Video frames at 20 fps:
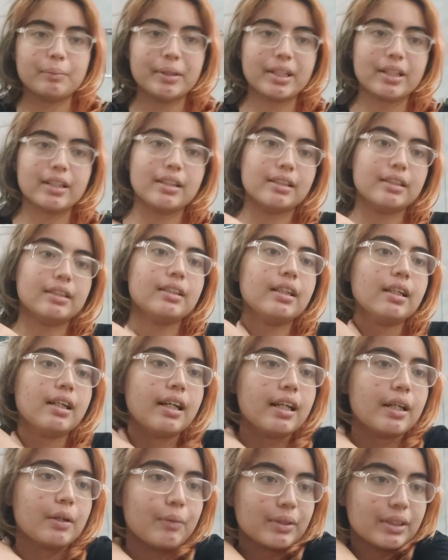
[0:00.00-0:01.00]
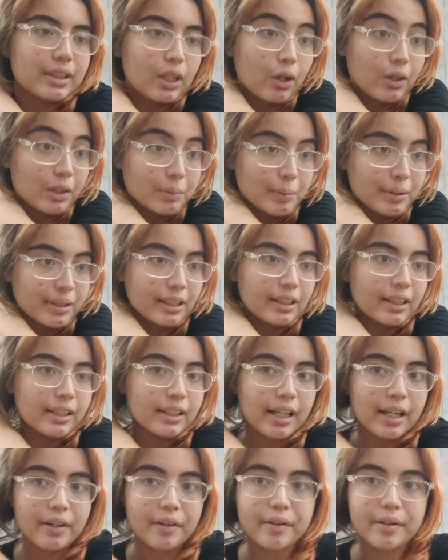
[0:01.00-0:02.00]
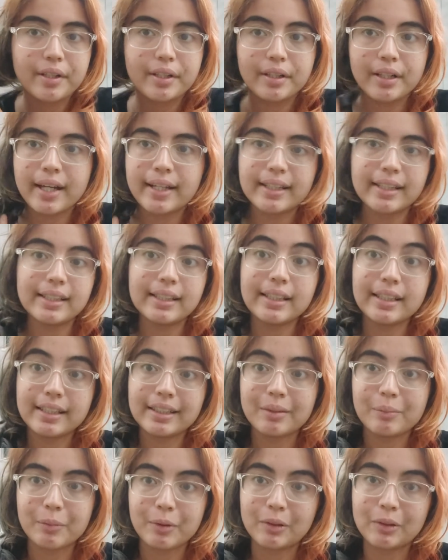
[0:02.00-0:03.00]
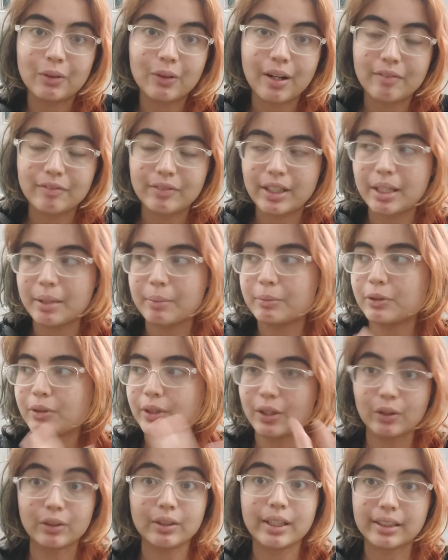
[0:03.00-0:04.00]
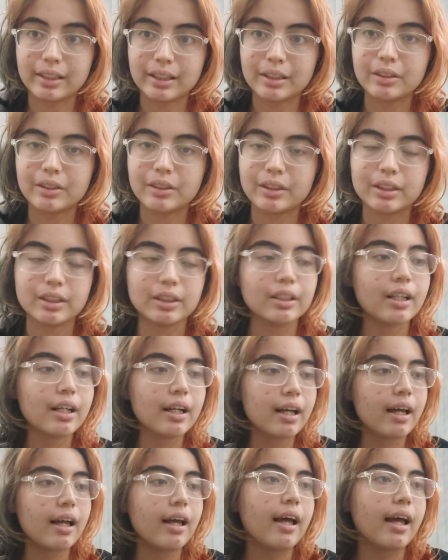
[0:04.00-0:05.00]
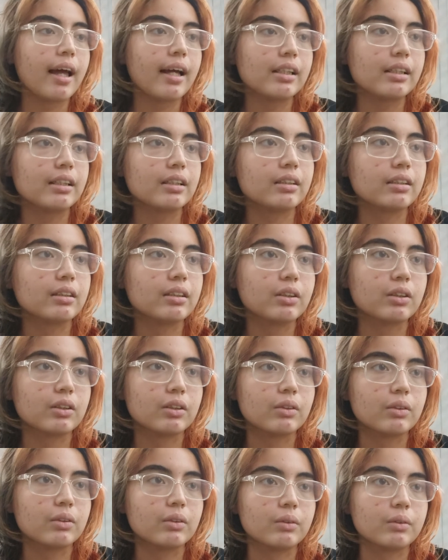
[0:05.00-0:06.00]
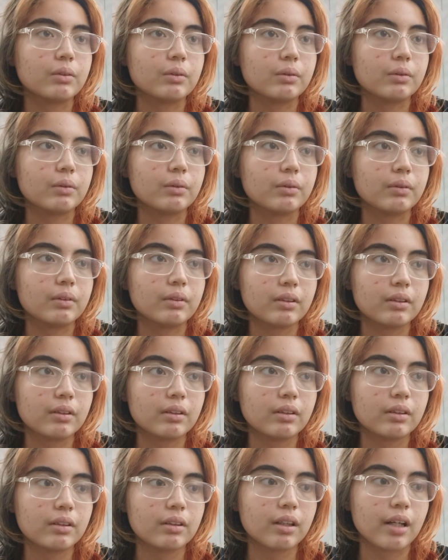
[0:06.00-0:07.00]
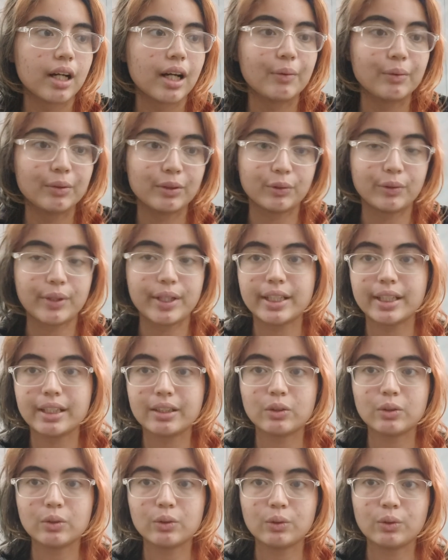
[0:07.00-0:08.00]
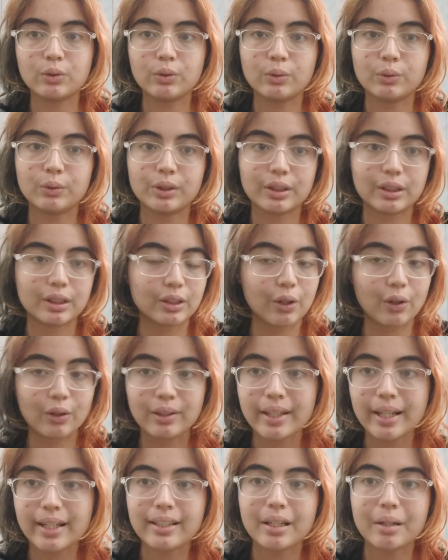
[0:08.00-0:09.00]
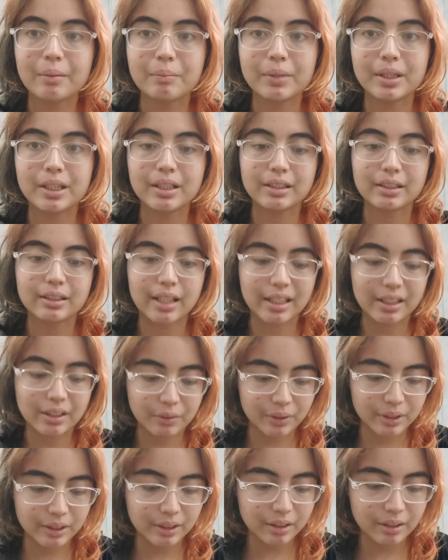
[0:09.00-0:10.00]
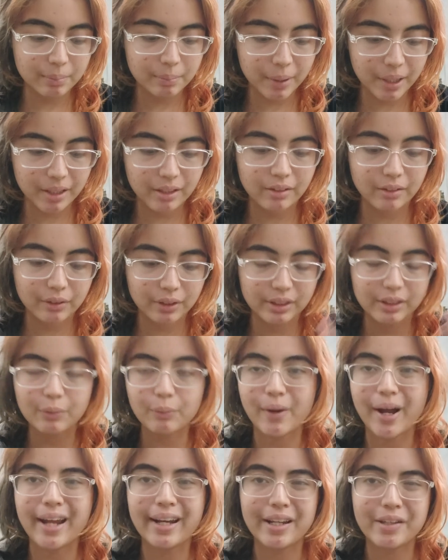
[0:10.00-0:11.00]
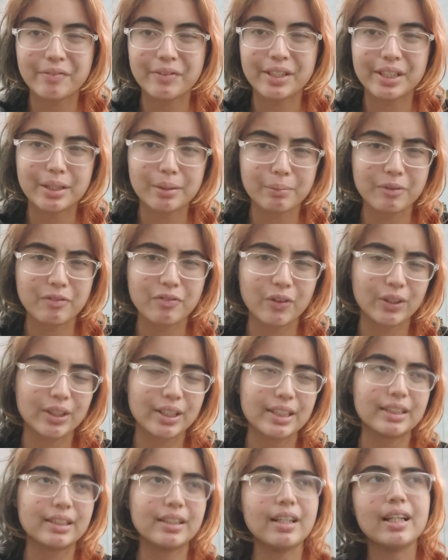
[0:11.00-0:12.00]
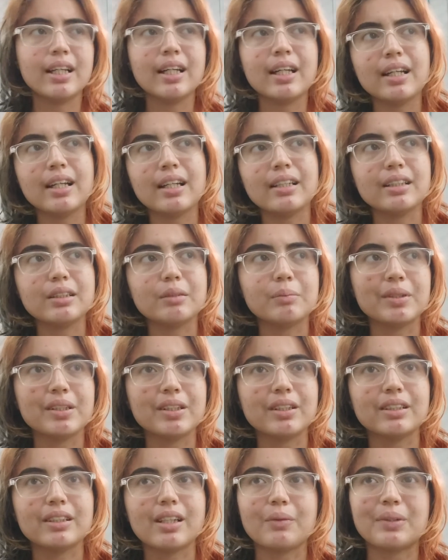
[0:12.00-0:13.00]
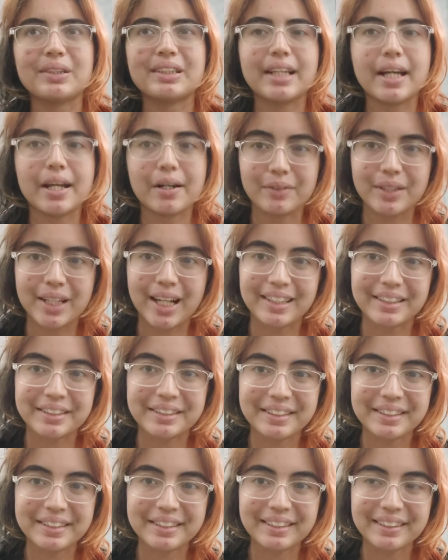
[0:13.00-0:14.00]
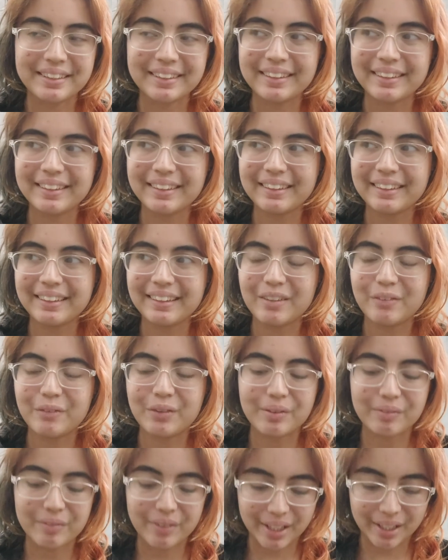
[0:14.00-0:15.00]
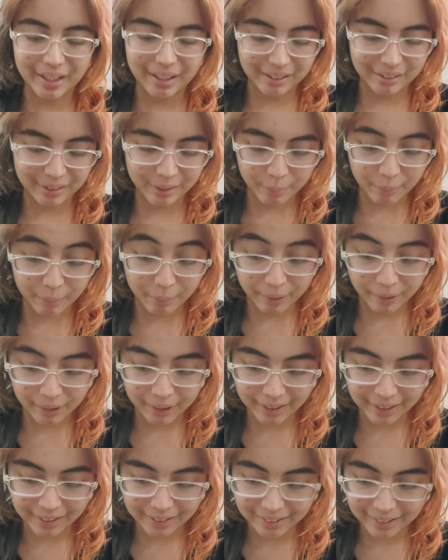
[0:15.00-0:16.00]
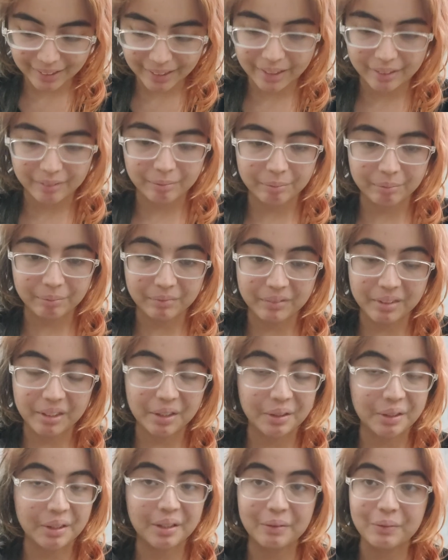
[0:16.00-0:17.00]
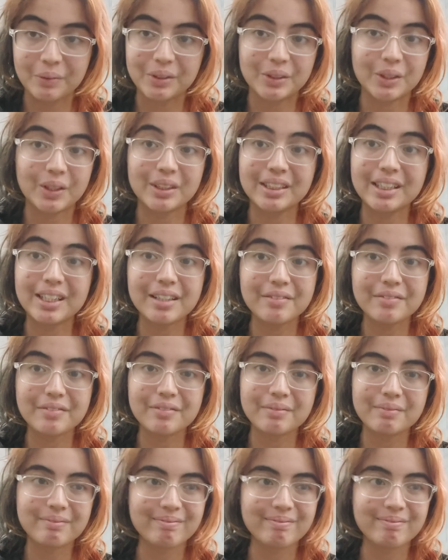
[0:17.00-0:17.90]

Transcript: because he was in a hospital in the area and he needed someone to look after him, so he contacted the church. And so I was ready to just contact them, because, and the reason, part of the reason why I never did before this is because I was scared of the answer. Like, what if I ask them about it and they say he was not saved?